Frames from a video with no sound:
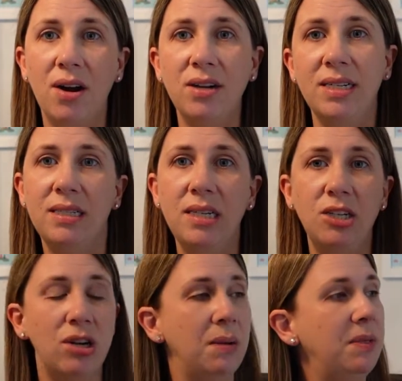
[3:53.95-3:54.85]
our Disney
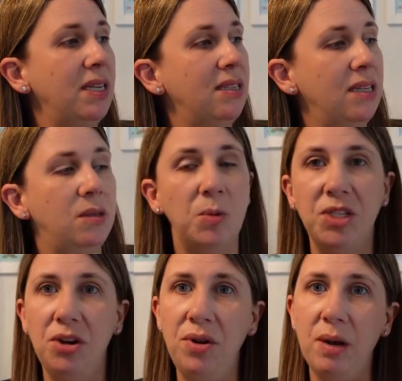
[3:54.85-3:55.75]
trips is this
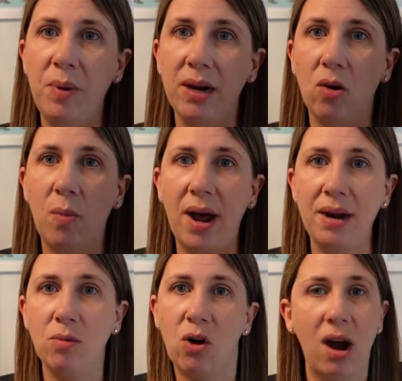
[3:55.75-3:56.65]
Petunia Pickle
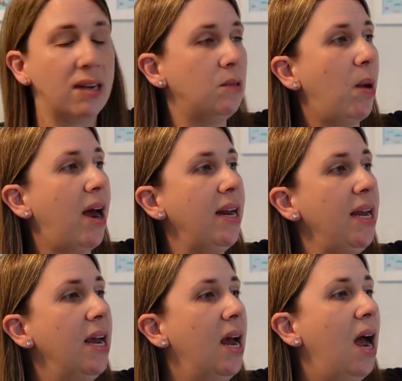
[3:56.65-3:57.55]
Bottom Crossbody.